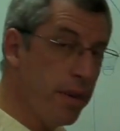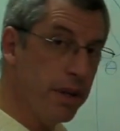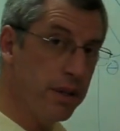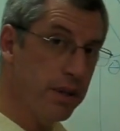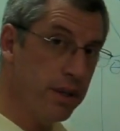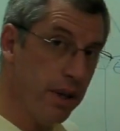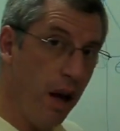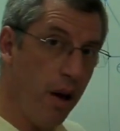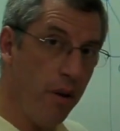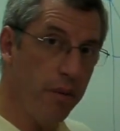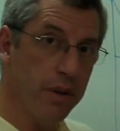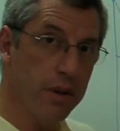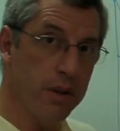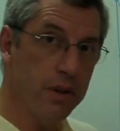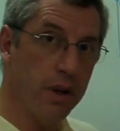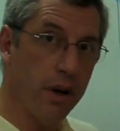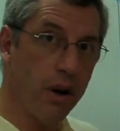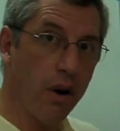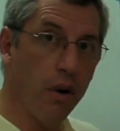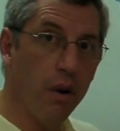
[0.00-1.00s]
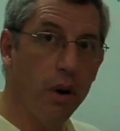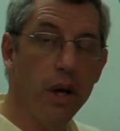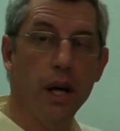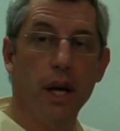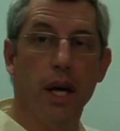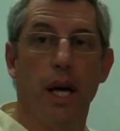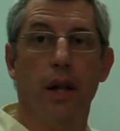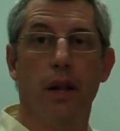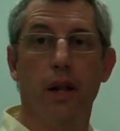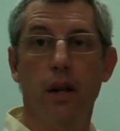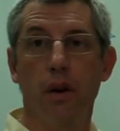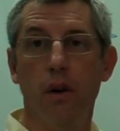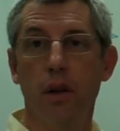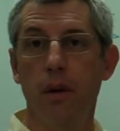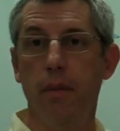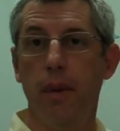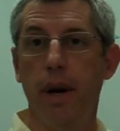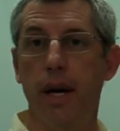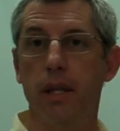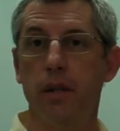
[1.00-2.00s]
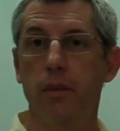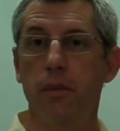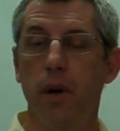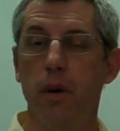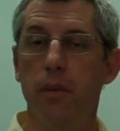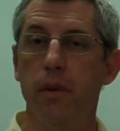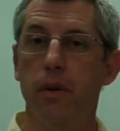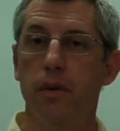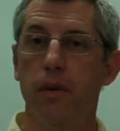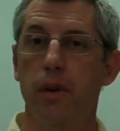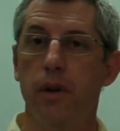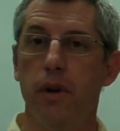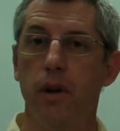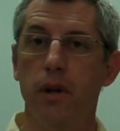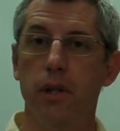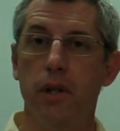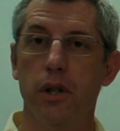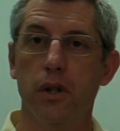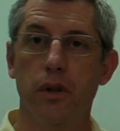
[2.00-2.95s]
itself is zero. The only mass moment of inertia